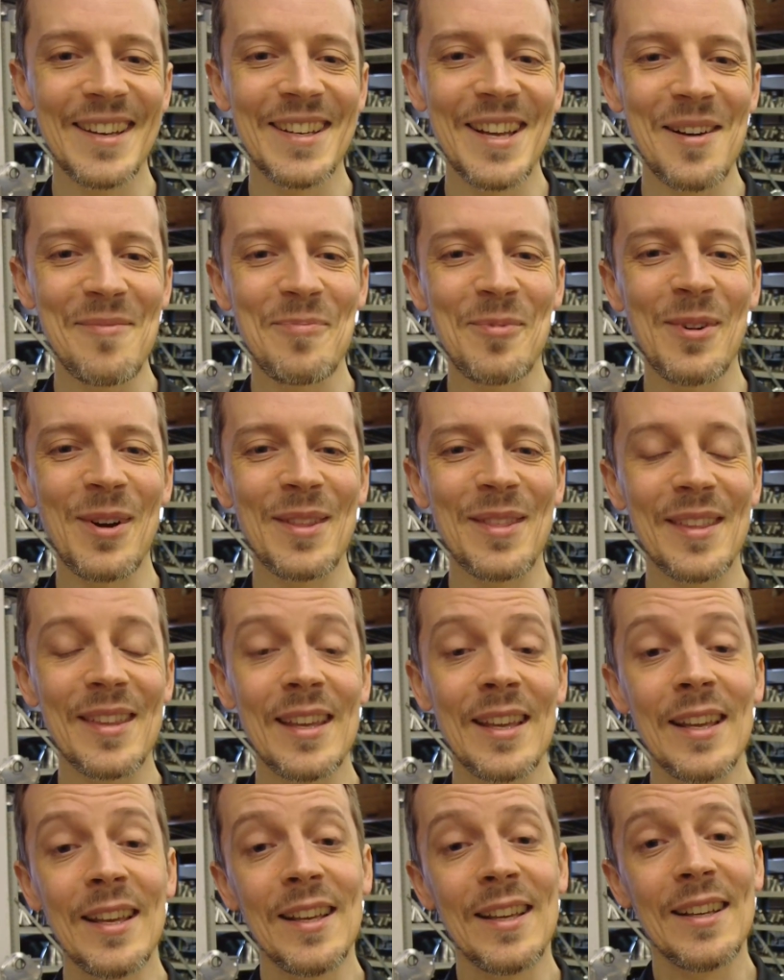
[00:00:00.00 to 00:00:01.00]
end up with
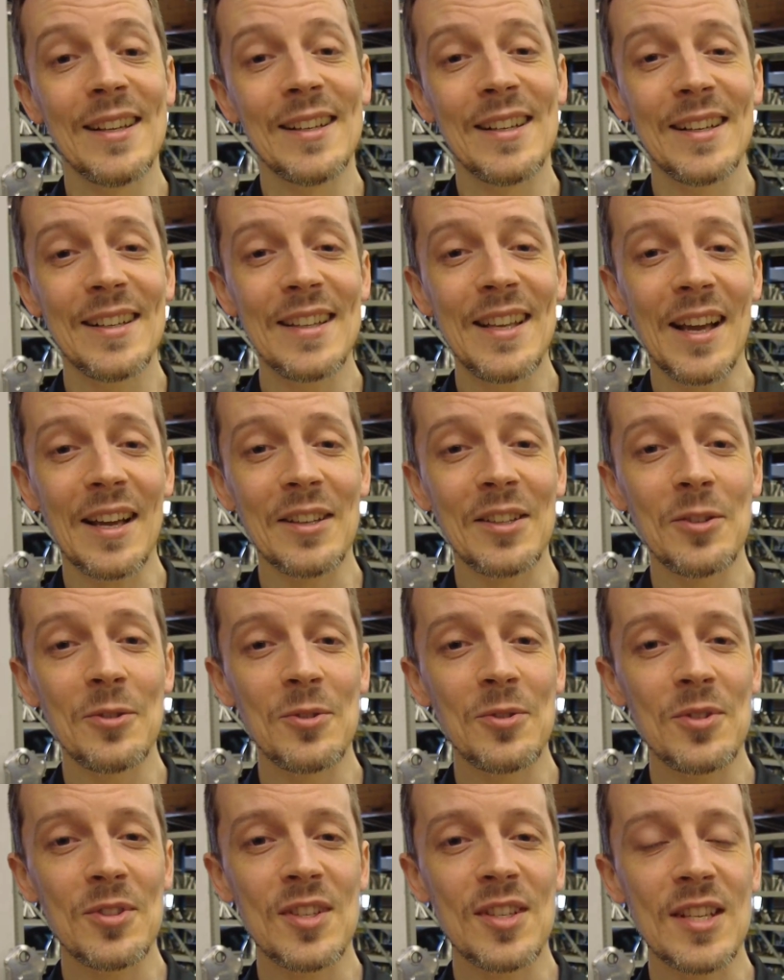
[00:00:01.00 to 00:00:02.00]
uh, yeah,
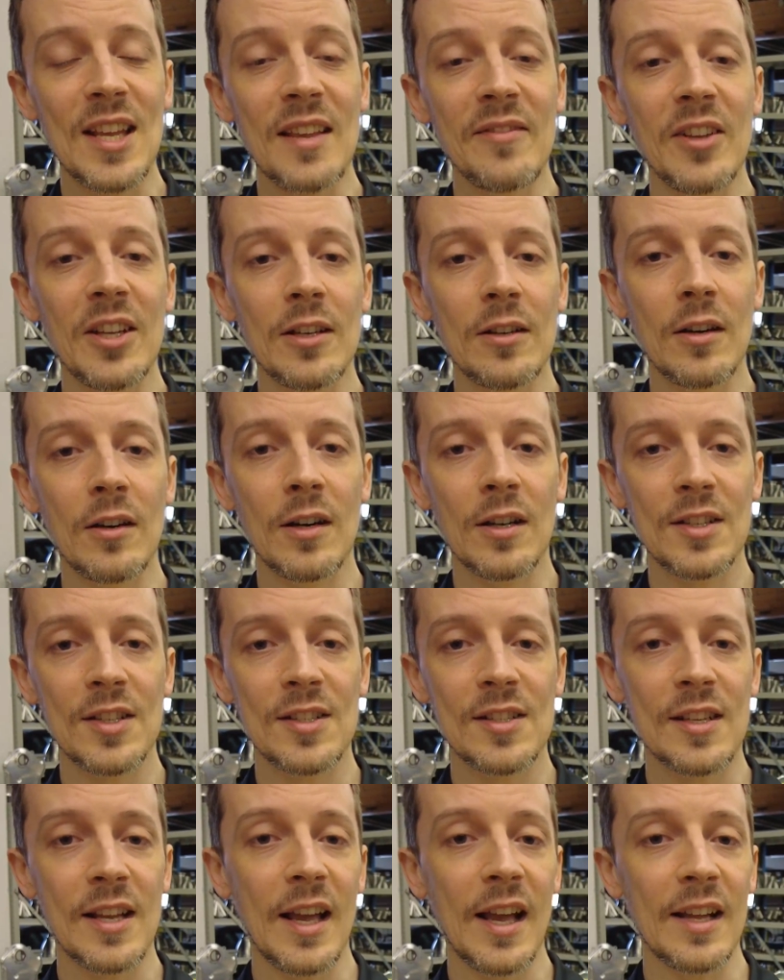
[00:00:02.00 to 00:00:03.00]
you're saving
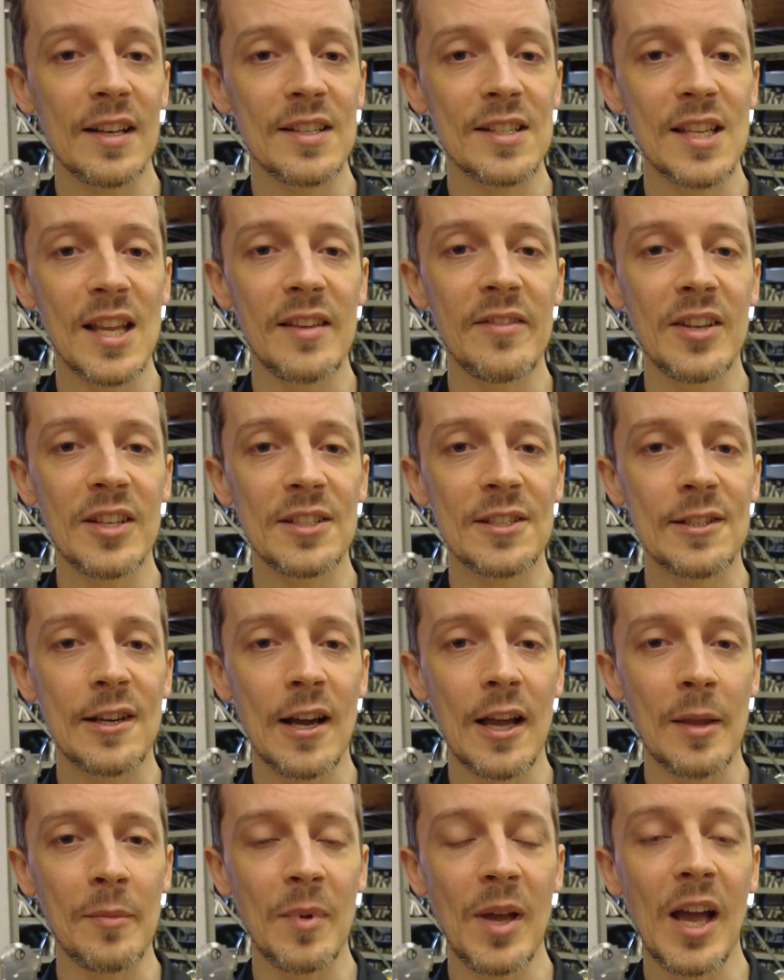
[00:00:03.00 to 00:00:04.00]
cost and saving
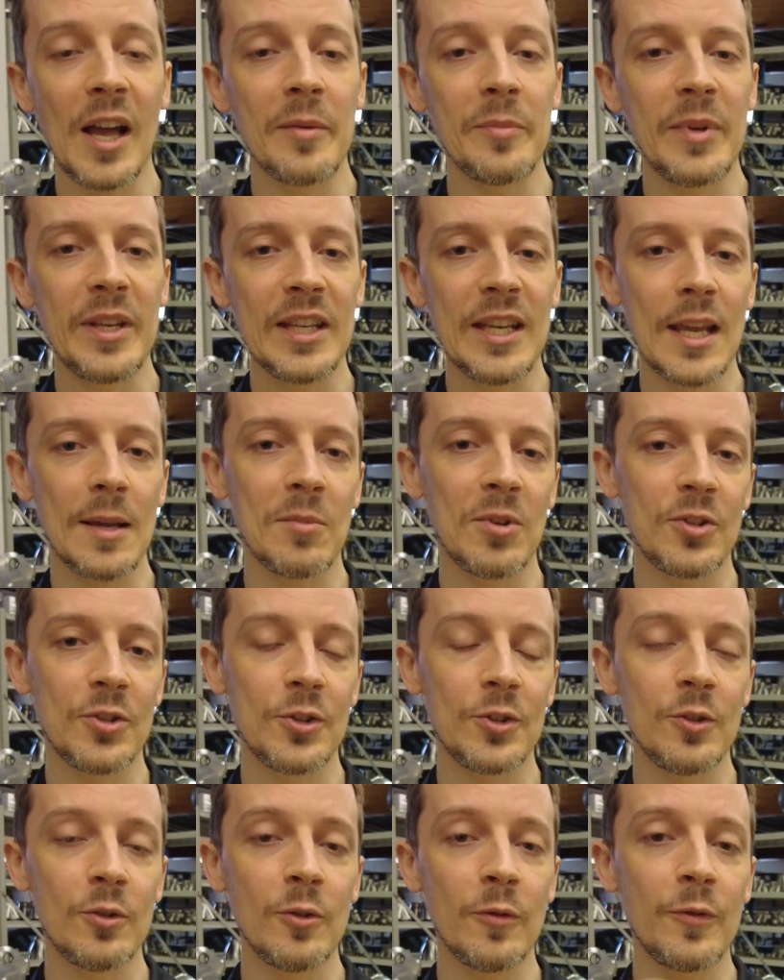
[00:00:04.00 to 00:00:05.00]
time and being able
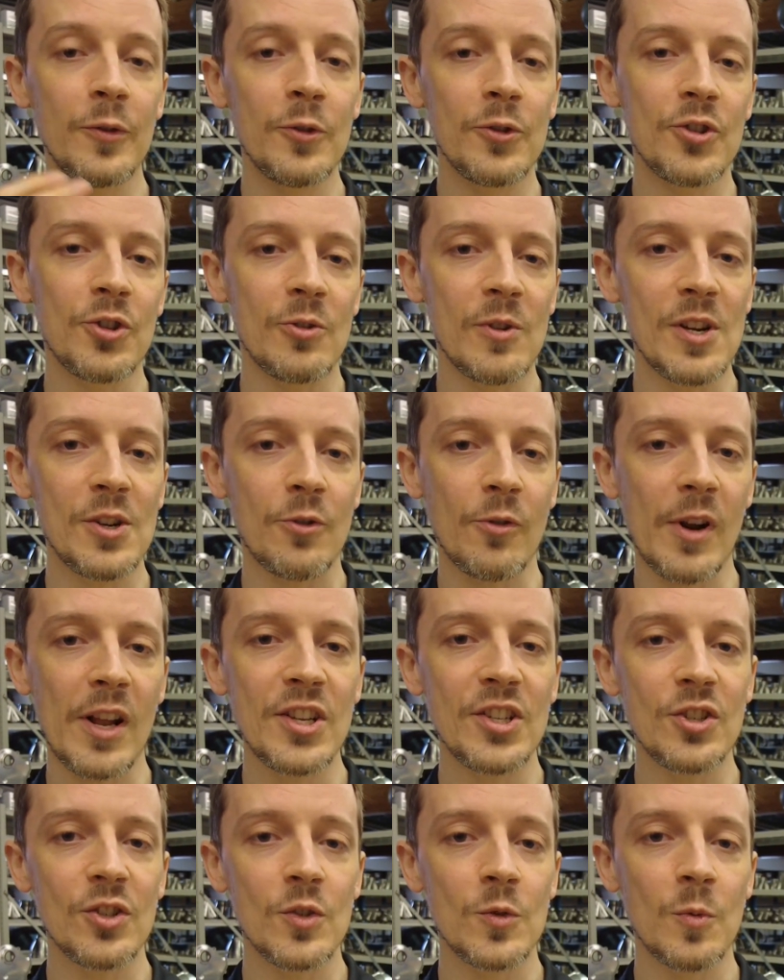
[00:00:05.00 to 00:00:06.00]
to do future
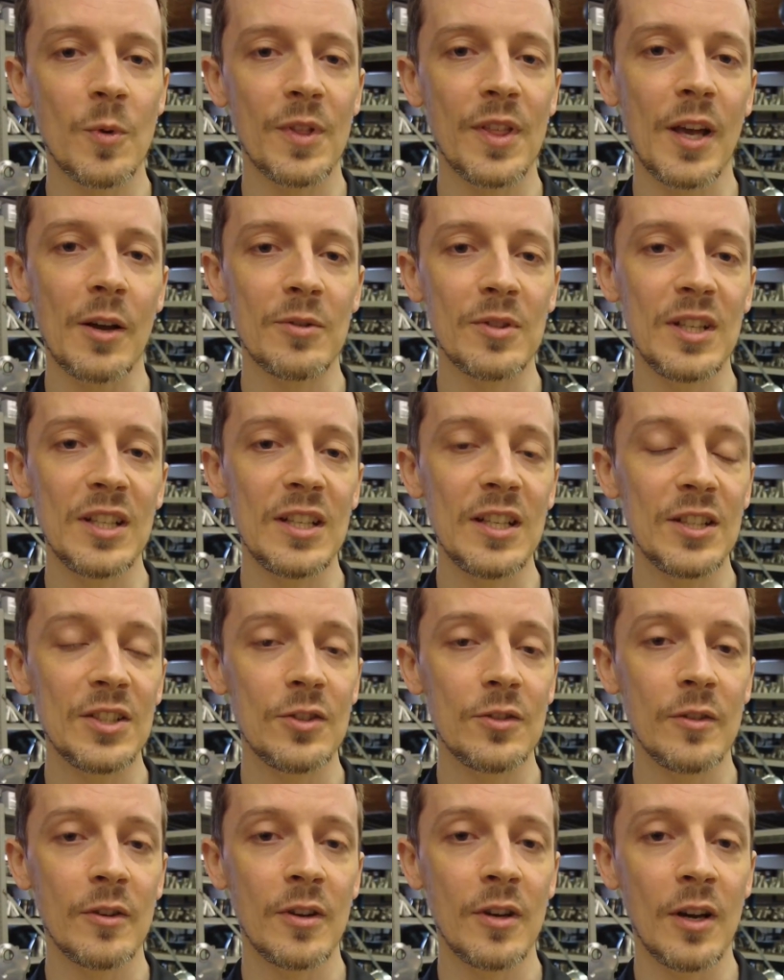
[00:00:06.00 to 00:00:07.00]
iterations without needing
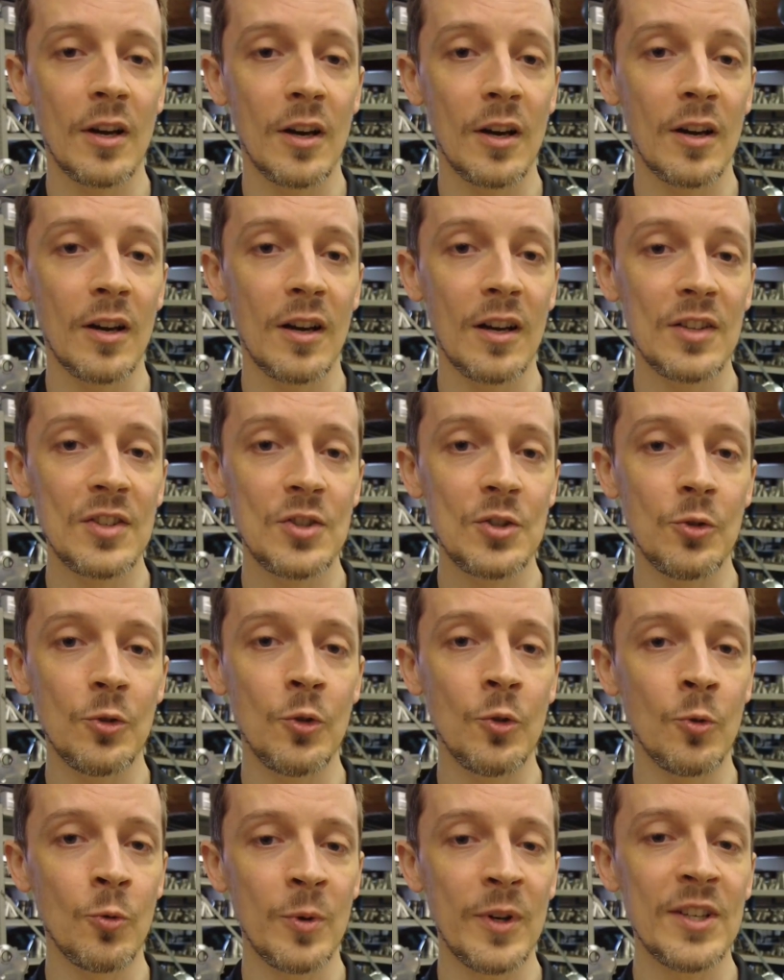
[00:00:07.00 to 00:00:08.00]
uh, us to
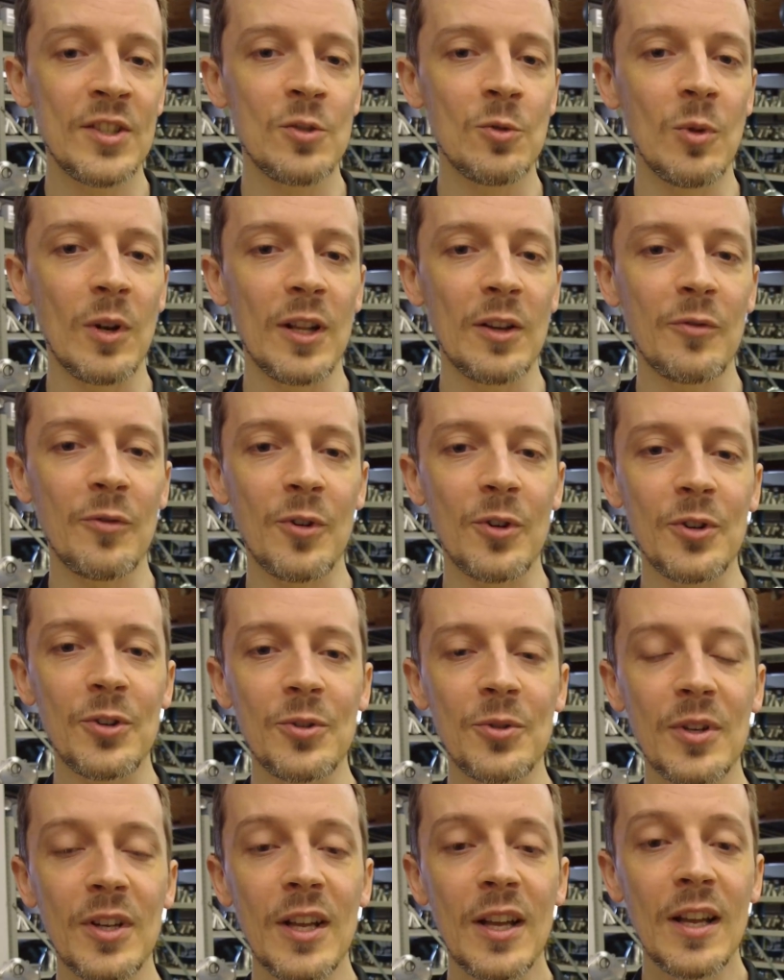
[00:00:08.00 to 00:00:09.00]
do retooling for
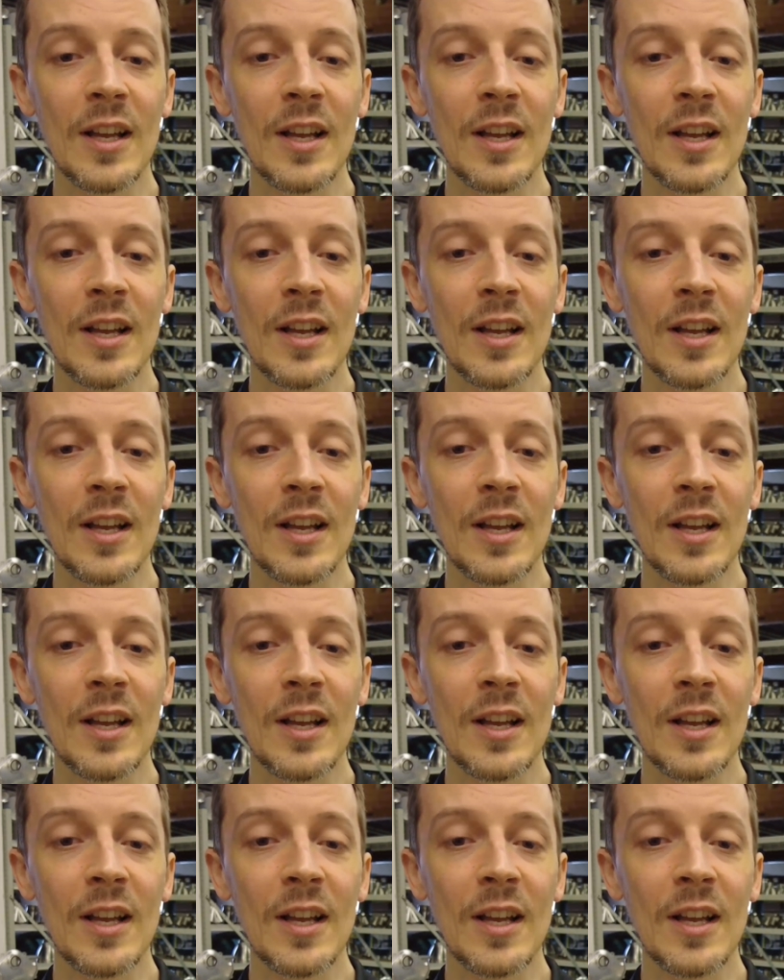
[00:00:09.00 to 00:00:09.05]
you.